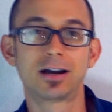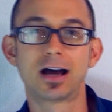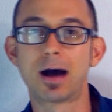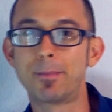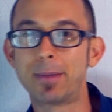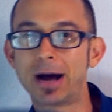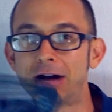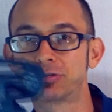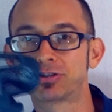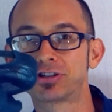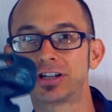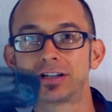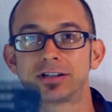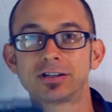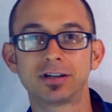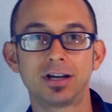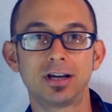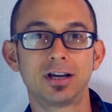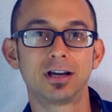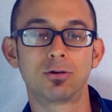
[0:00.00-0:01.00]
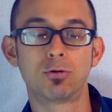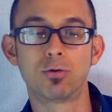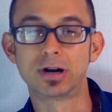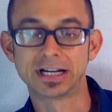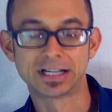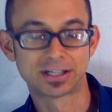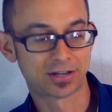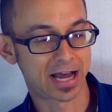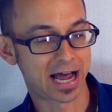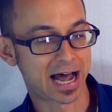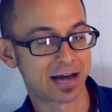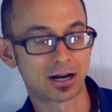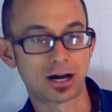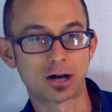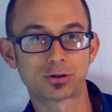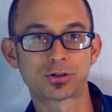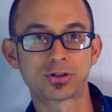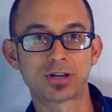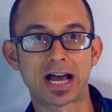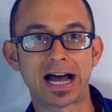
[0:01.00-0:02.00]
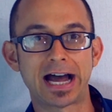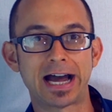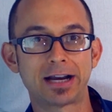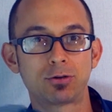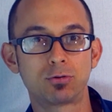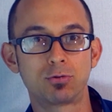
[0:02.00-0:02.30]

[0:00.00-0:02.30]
a mountain when it's hot outside,